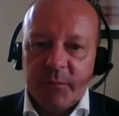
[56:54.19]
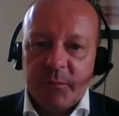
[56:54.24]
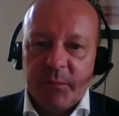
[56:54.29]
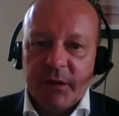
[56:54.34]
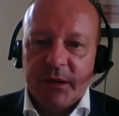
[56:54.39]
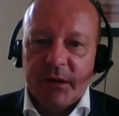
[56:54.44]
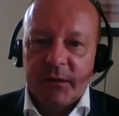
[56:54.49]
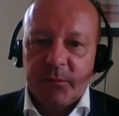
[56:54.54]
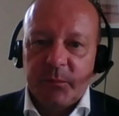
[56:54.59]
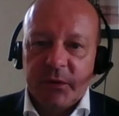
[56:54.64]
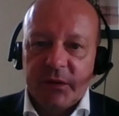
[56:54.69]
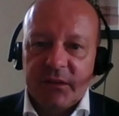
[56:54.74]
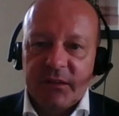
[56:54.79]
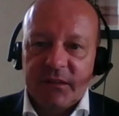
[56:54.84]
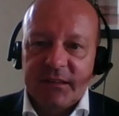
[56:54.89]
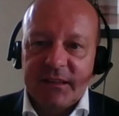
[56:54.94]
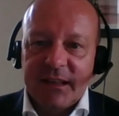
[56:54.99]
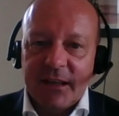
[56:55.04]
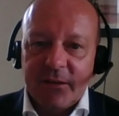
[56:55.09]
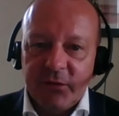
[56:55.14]
But
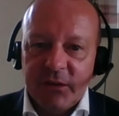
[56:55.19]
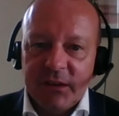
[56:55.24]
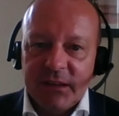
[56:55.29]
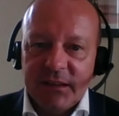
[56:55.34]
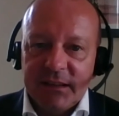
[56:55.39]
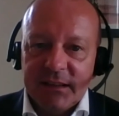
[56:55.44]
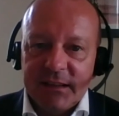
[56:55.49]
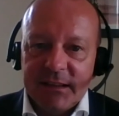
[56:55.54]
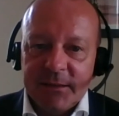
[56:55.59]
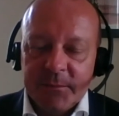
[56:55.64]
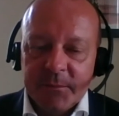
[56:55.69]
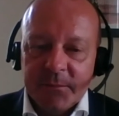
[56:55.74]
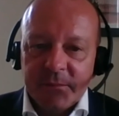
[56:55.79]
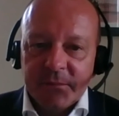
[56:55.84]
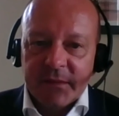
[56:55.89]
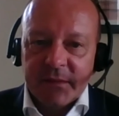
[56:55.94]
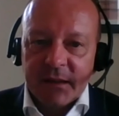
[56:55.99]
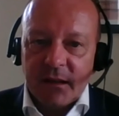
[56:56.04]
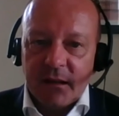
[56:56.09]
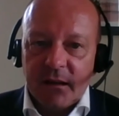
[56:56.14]
definitely
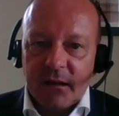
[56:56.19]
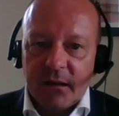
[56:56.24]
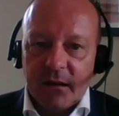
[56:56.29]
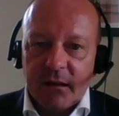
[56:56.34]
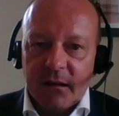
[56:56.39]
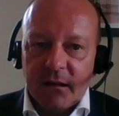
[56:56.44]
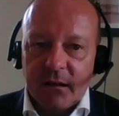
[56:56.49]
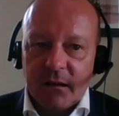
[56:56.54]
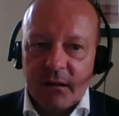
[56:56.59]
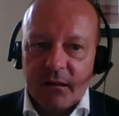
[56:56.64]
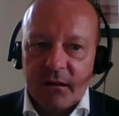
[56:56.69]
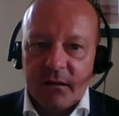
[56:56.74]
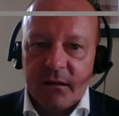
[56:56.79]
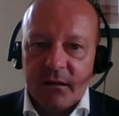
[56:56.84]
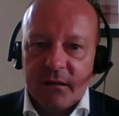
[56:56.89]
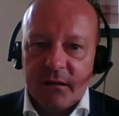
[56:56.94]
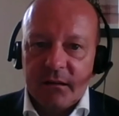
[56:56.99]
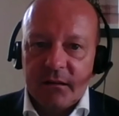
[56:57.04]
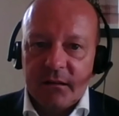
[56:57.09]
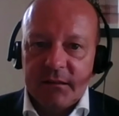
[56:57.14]

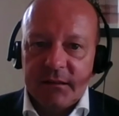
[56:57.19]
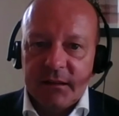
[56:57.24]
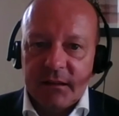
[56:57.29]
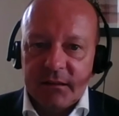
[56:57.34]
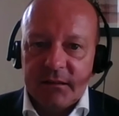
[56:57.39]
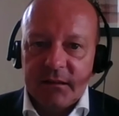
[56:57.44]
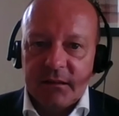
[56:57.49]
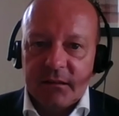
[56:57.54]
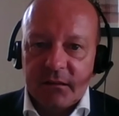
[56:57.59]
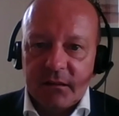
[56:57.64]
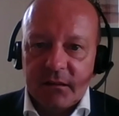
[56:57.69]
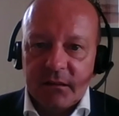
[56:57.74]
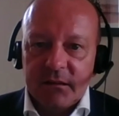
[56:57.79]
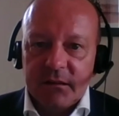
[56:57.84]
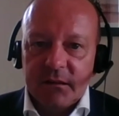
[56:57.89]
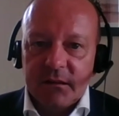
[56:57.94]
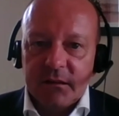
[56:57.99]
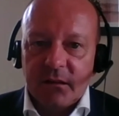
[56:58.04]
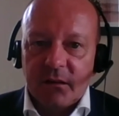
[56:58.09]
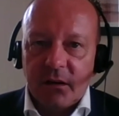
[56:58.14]

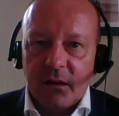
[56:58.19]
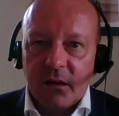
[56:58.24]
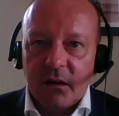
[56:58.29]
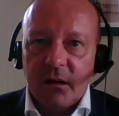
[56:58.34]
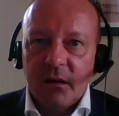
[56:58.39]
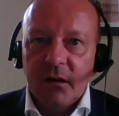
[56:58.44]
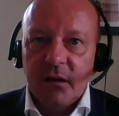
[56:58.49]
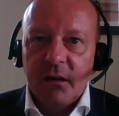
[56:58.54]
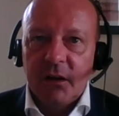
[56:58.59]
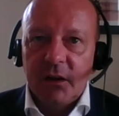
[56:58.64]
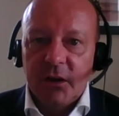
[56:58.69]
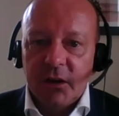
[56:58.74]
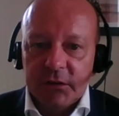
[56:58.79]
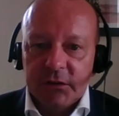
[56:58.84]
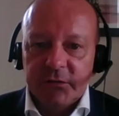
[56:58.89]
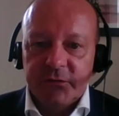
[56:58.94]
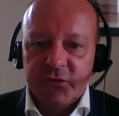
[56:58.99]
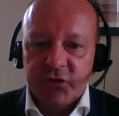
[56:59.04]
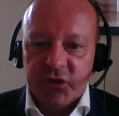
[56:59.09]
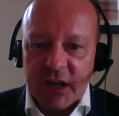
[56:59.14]
there are a
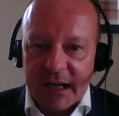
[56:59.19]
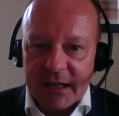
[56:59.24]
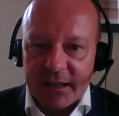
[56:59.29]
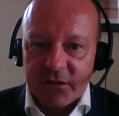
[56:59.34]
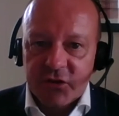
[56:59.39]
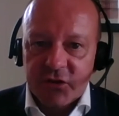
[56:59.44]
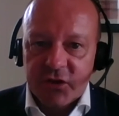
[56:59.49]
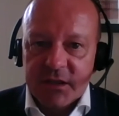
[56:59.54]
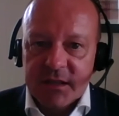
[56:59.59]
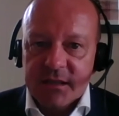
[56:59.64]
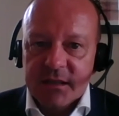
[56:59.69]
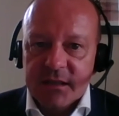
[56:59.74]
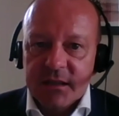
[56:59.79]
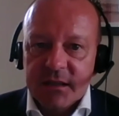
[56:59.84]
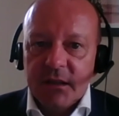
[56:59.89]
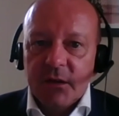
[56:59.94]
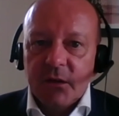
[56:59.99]
lot of challenges